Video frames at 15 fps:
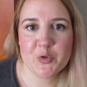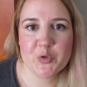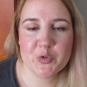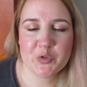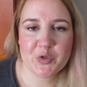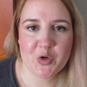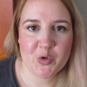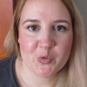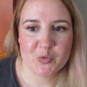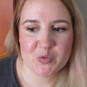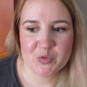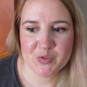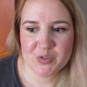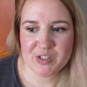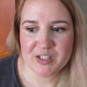good
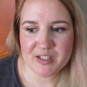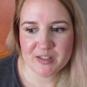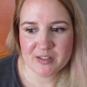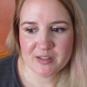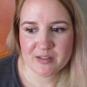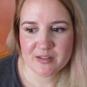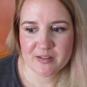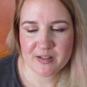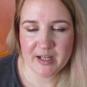causes,